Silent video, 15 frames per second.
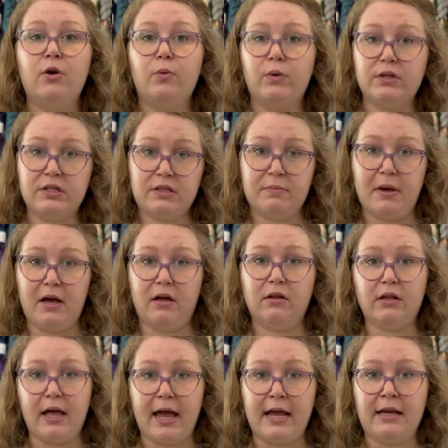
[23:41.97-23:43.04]
will smell
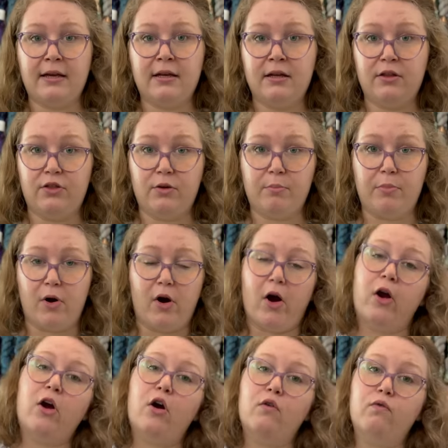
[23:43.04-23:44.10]
like the
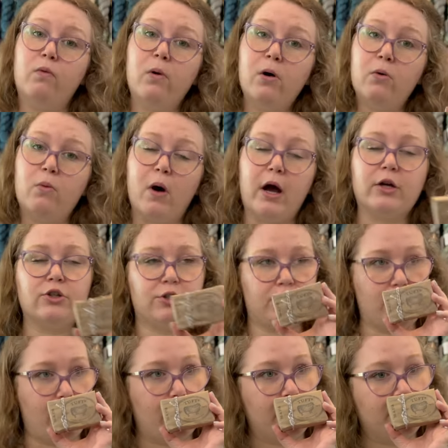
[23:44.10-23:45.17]
bar of wool wash.
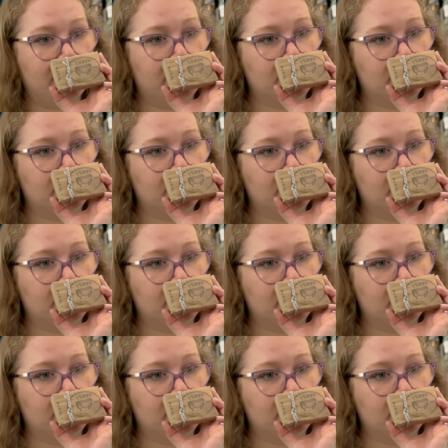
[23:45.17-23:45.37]
So